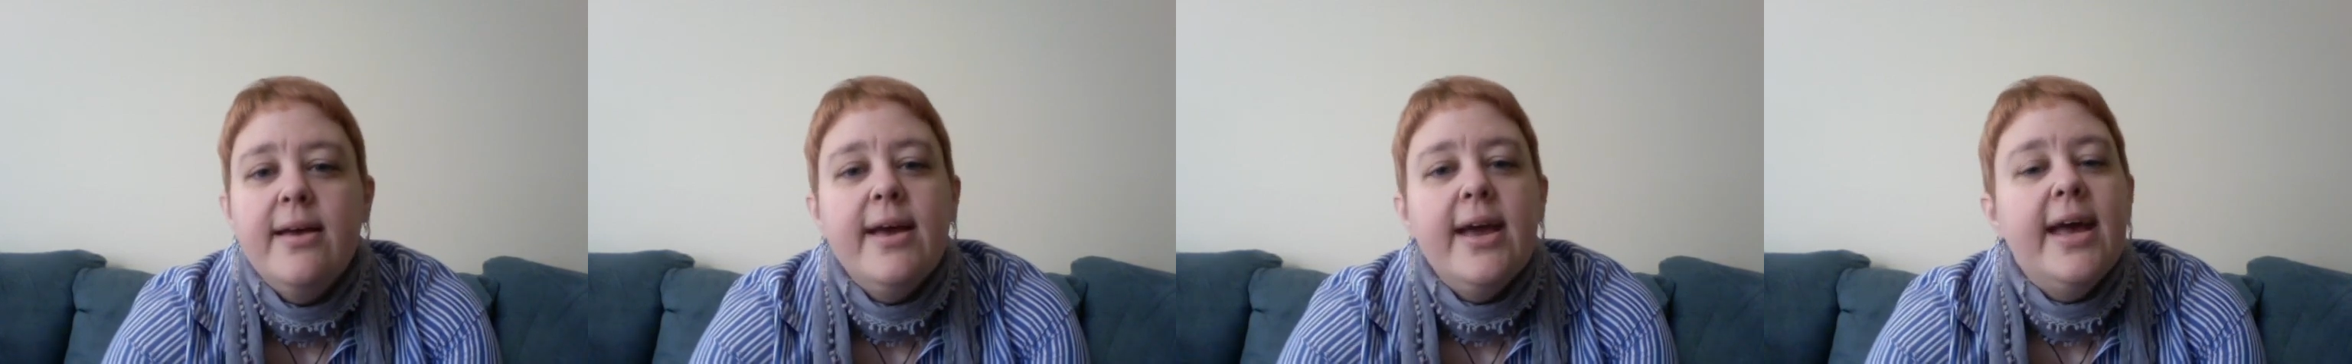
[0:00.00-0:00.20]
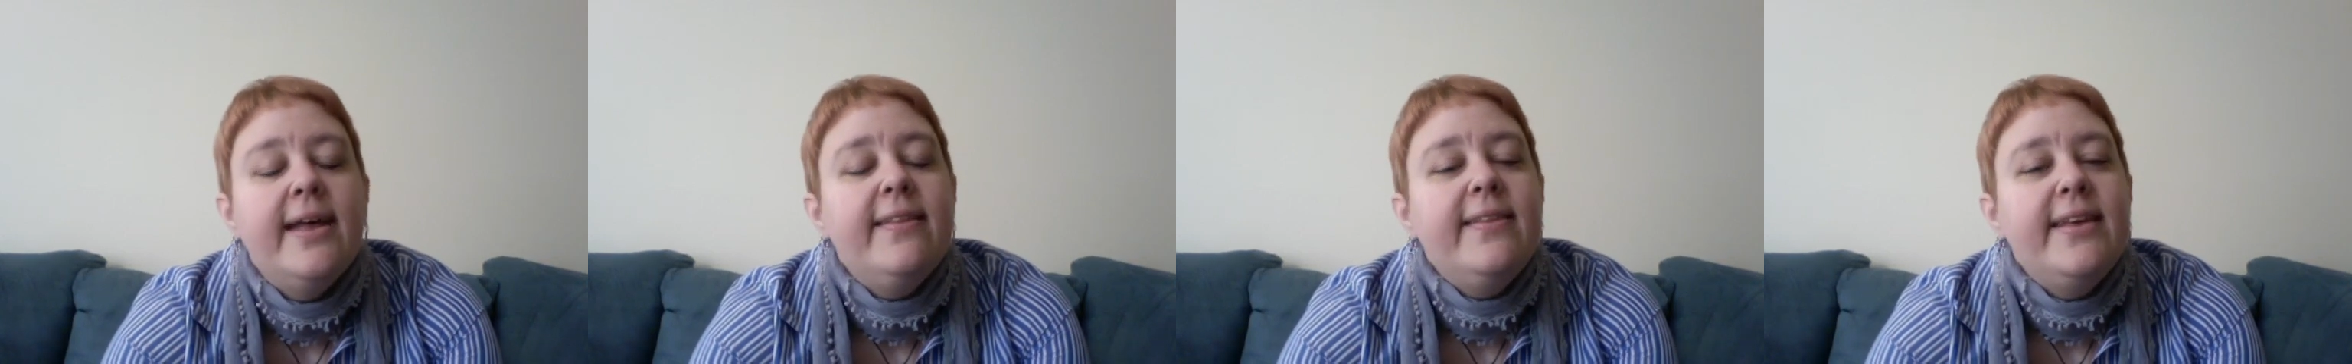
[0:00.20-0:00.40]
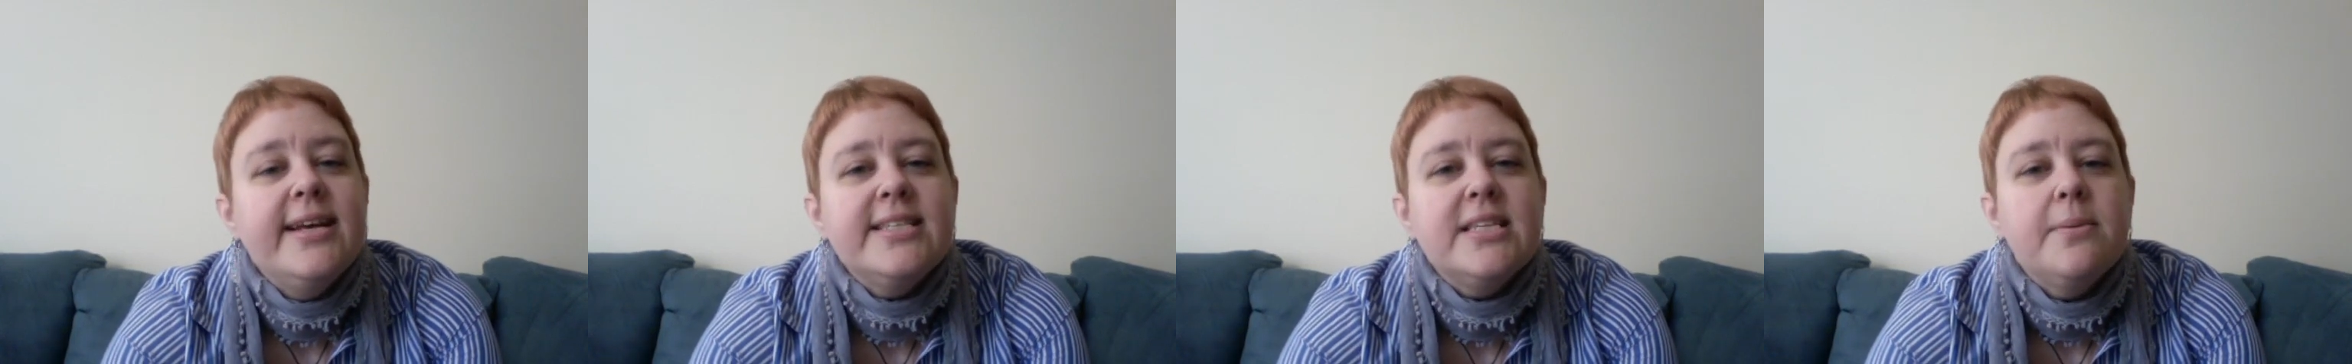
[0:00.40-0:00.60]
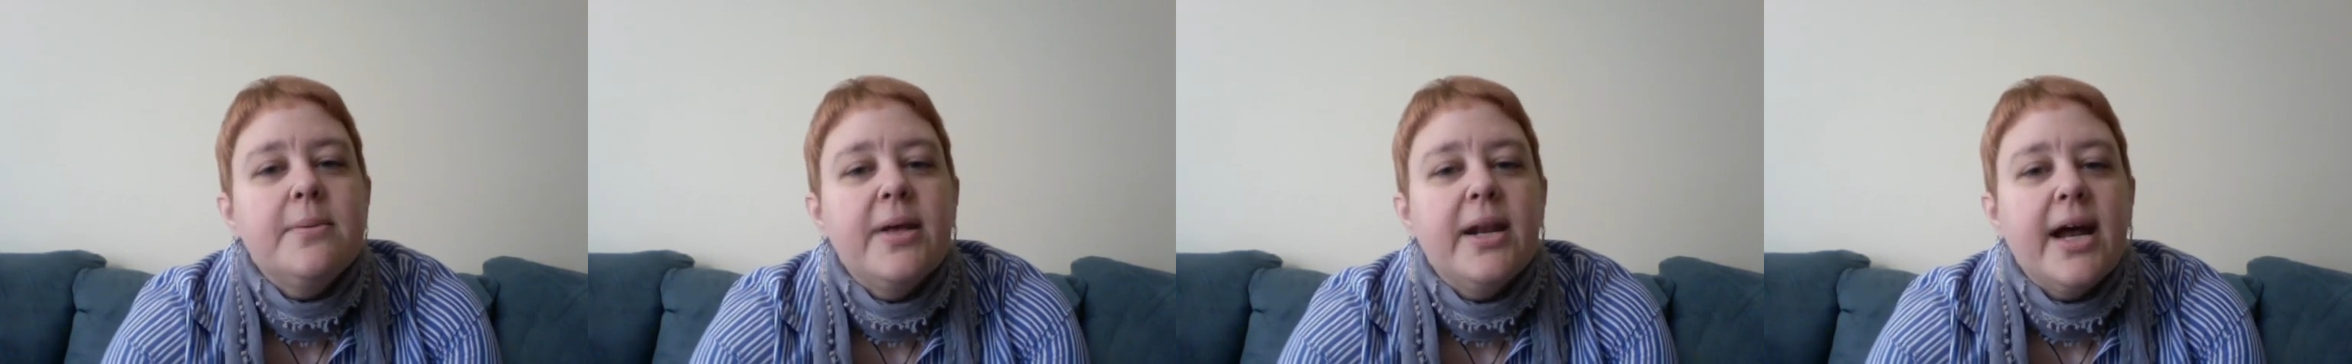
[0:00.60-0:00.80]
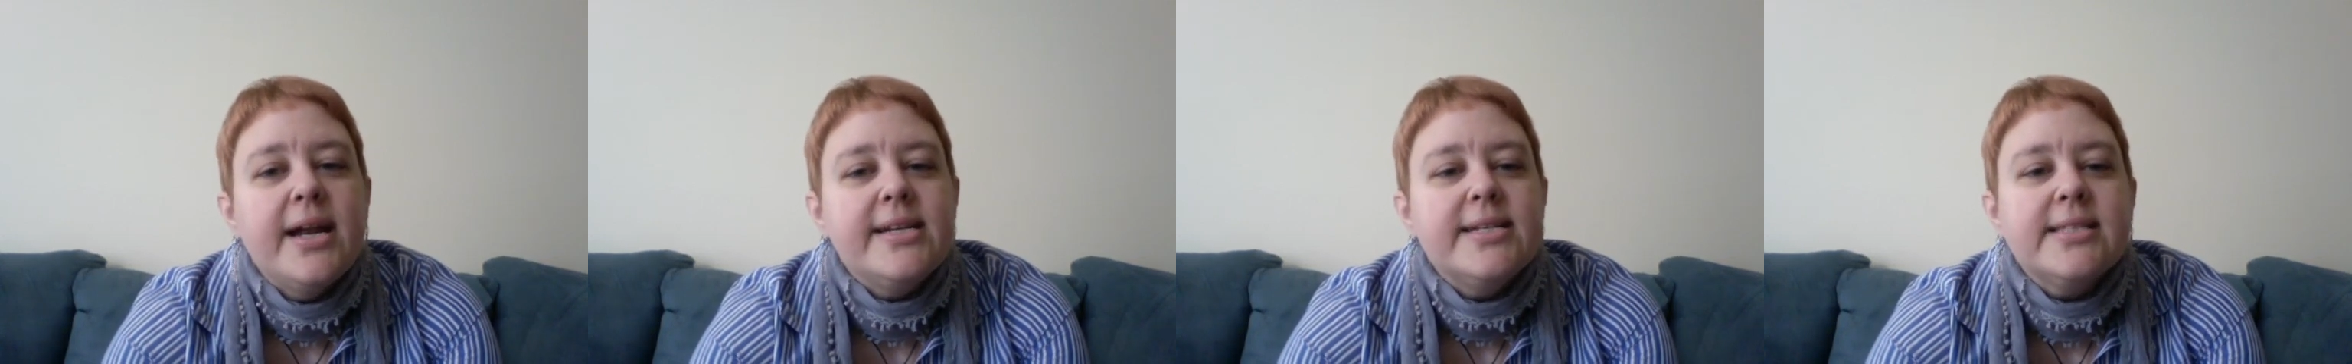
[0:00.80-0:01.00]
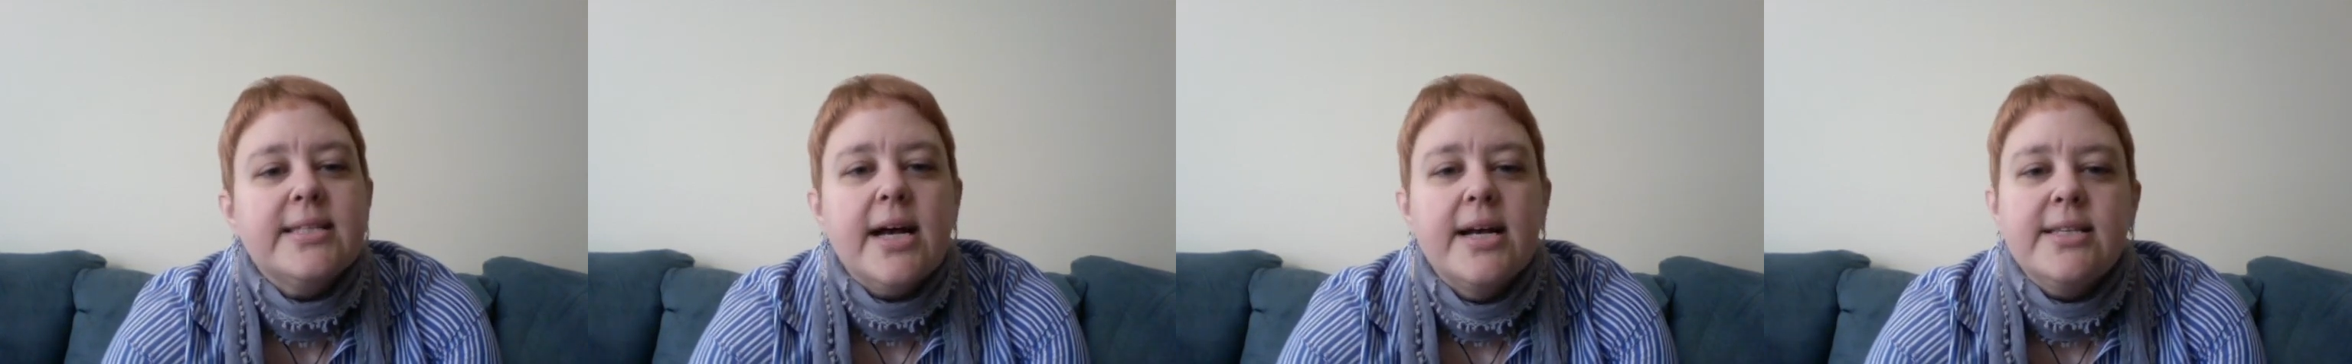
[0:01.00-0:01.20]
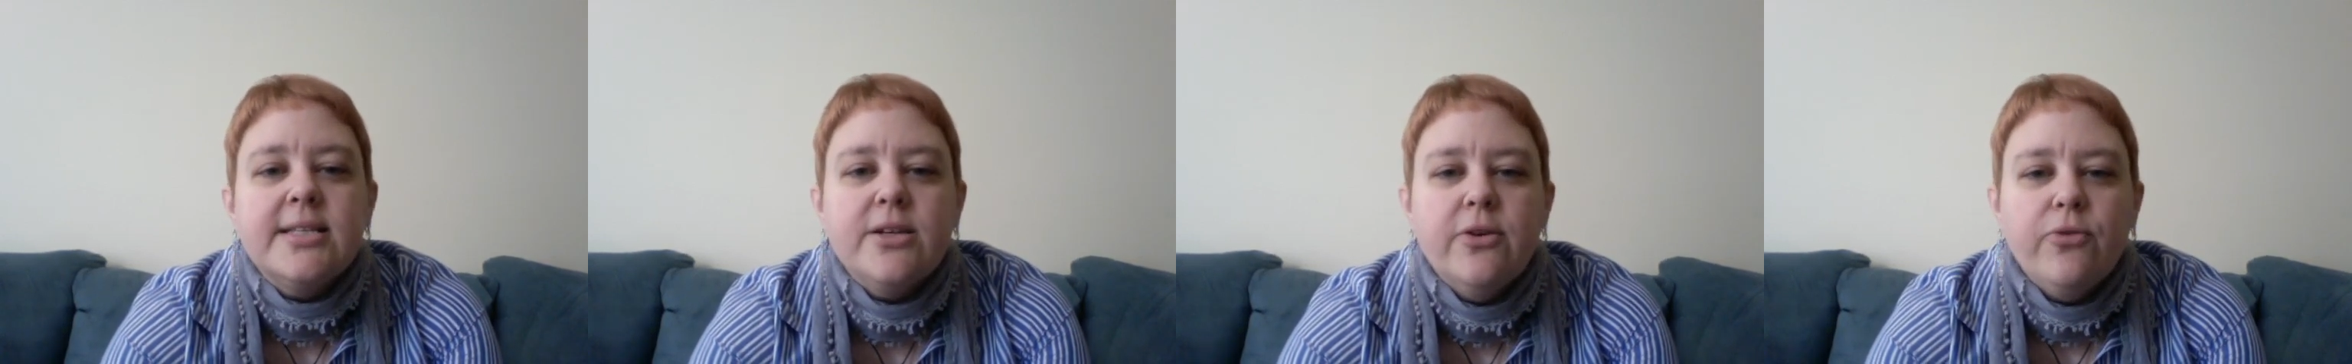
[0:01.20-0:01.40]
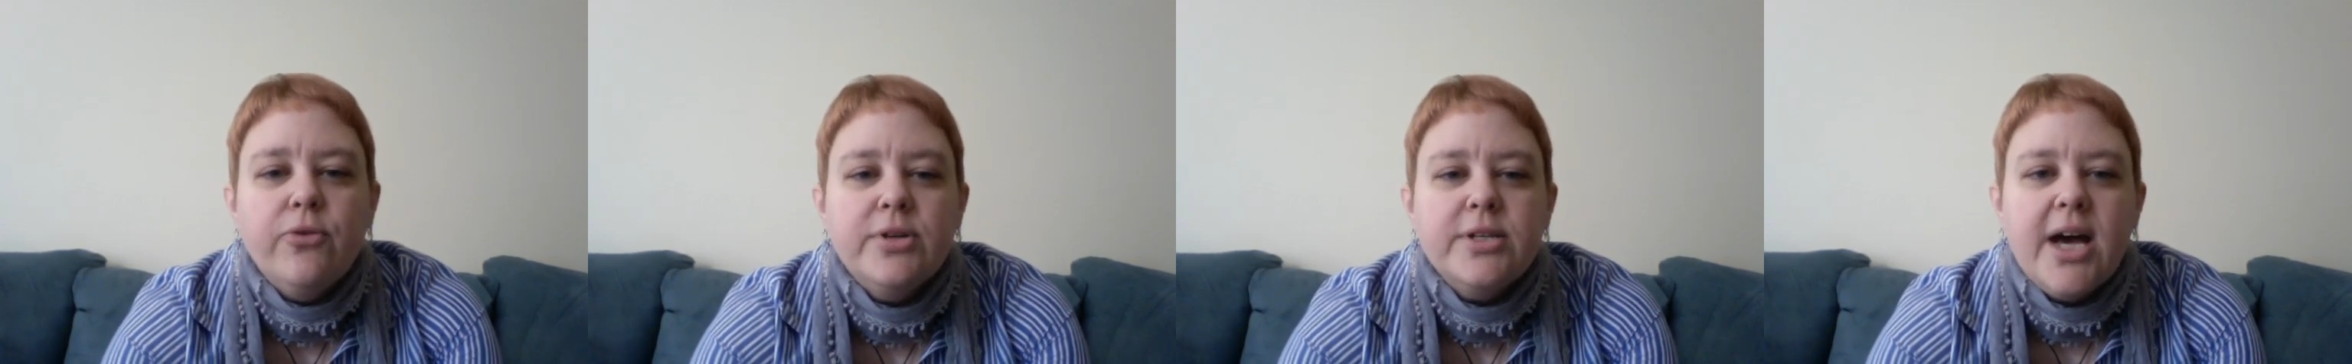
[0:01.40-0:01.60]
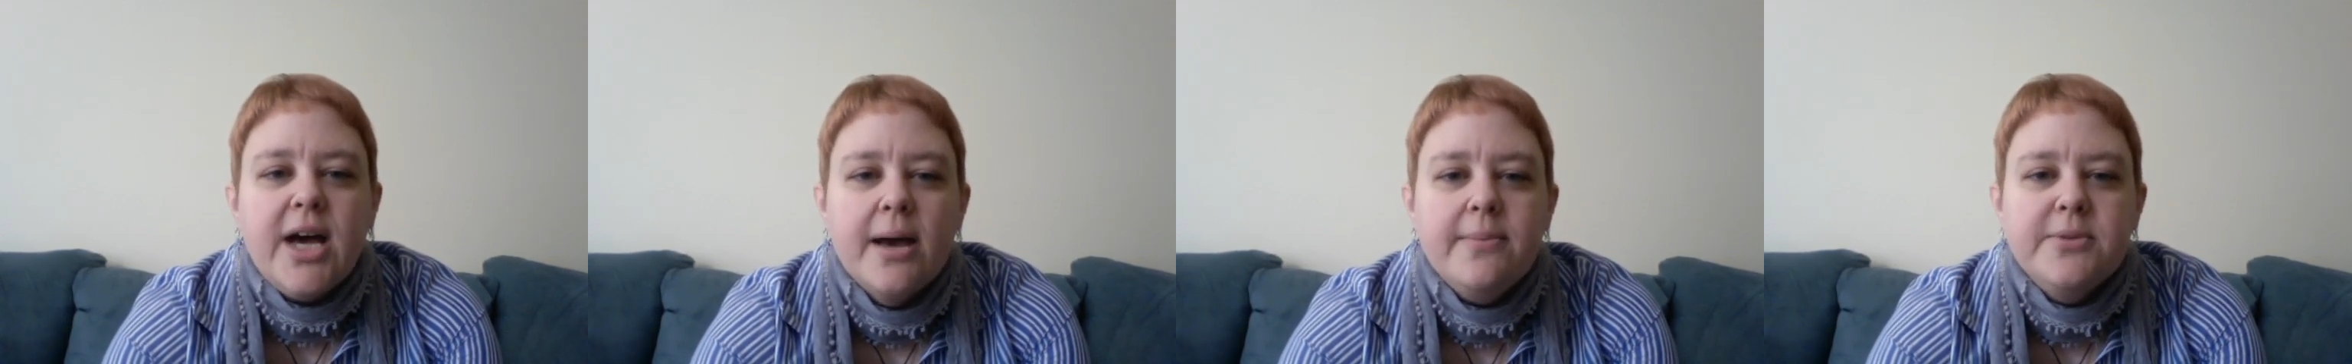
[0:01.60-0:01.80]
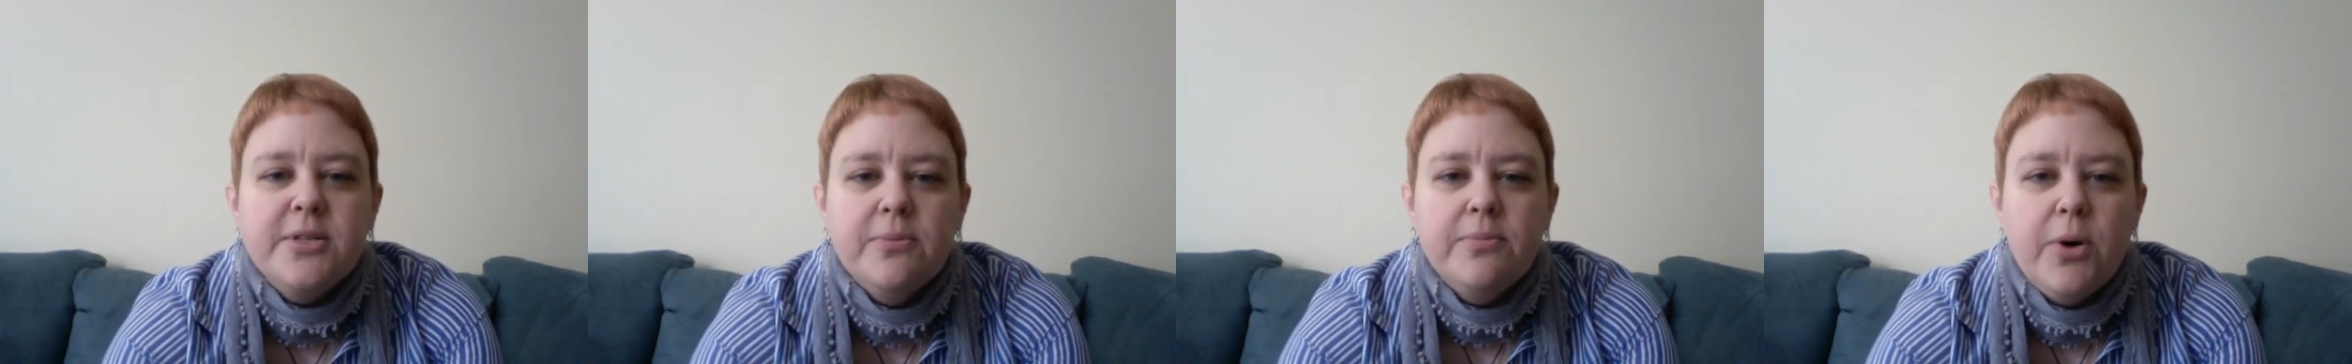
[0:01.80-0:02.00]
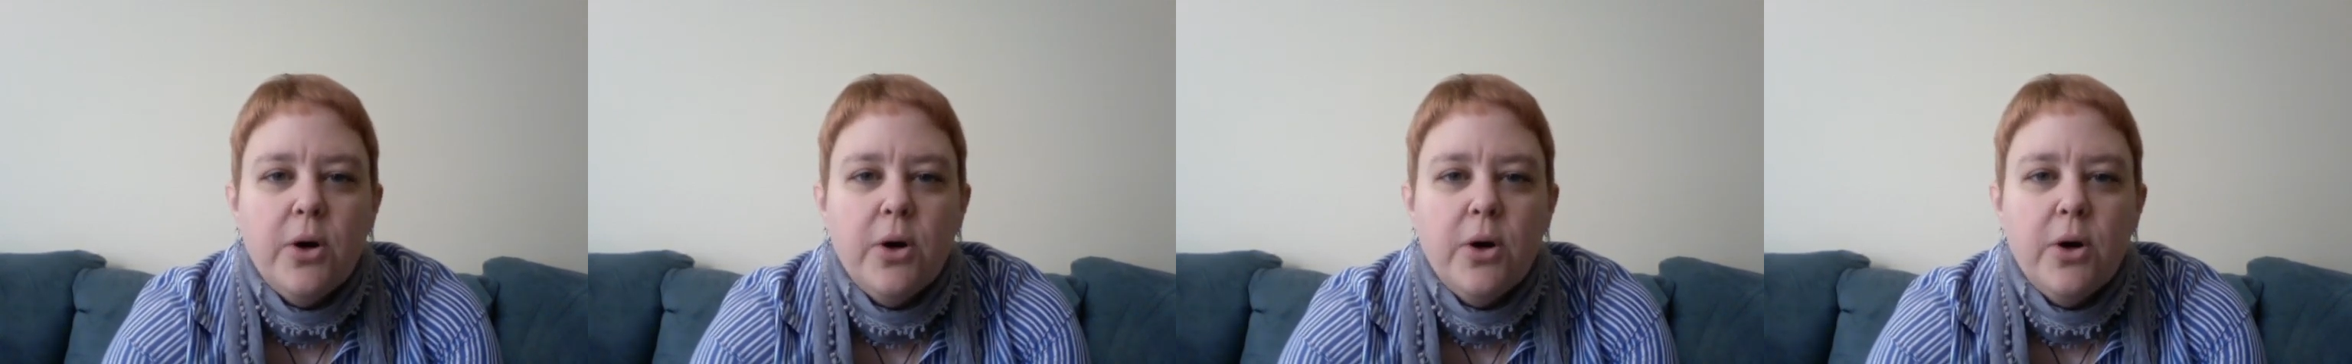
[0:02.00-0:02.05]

In the exhibit, I discussed different types of